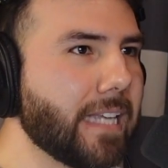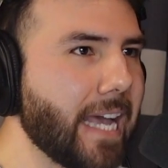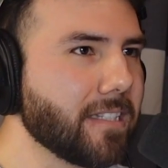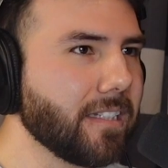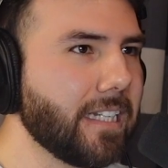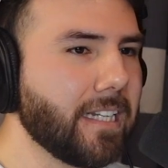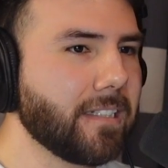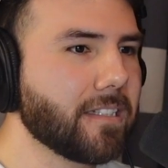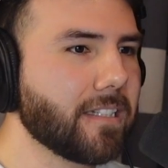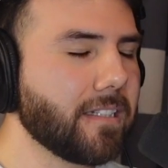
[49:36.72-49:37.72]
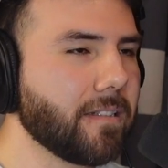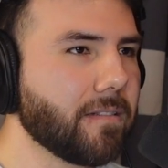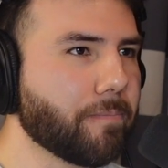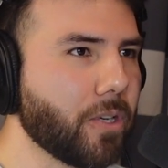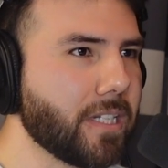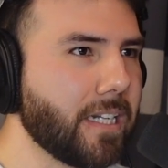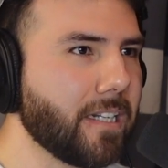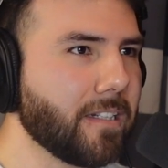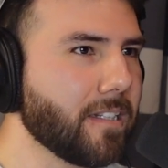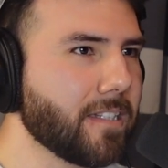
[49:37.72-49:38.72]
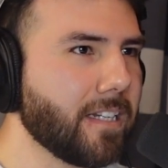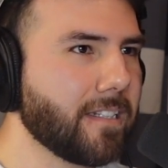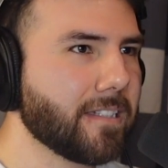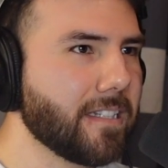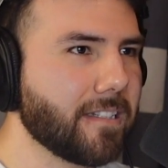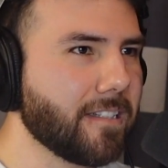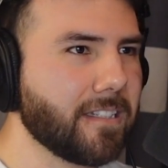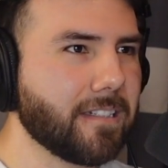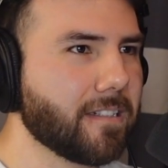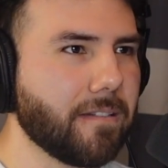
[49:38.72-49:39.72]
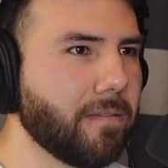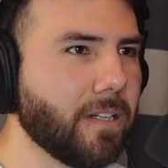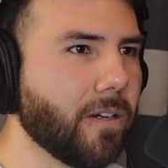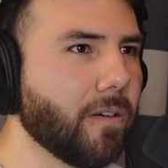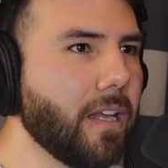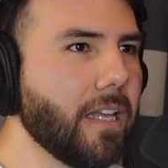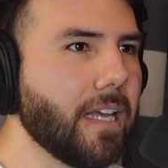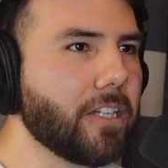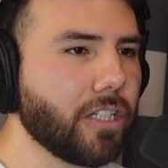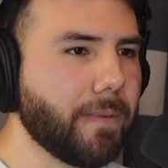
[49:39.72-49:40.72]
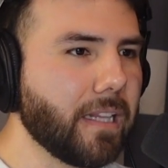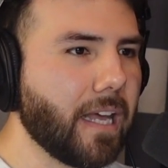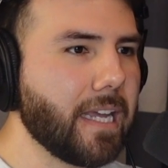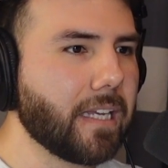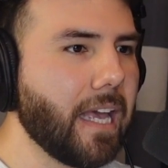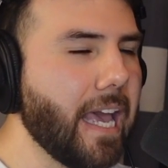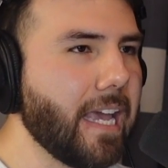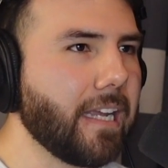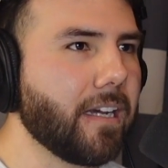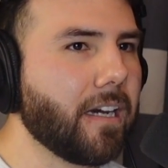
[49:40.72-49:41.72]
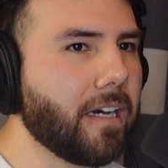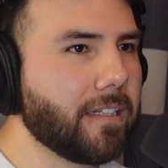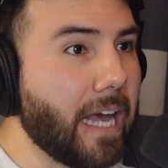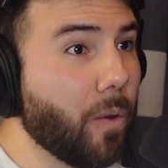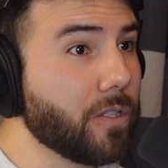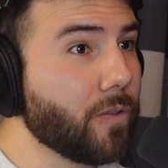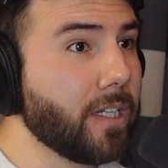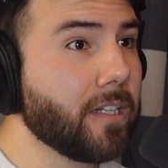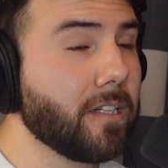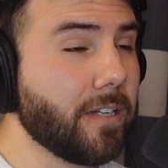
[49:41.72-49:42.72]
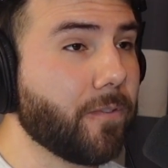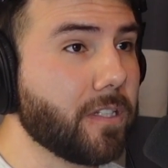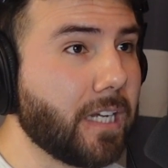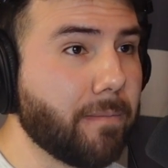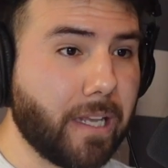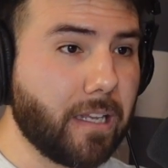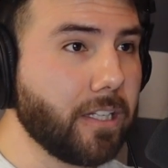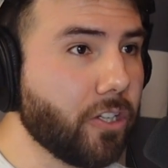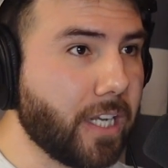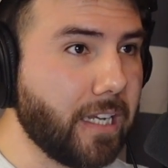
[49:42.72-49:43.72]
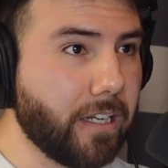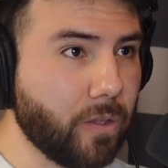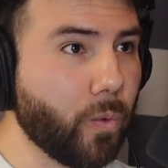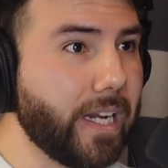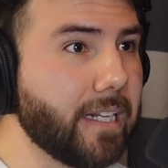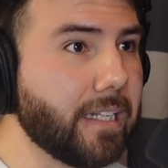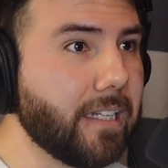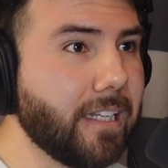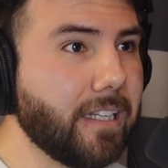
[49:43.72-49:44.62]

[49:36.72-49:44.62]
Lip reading: canceling it and just pretending it doesn't exist doesn't, it should be like, hey, that was written in a different time. Like your kid can read it.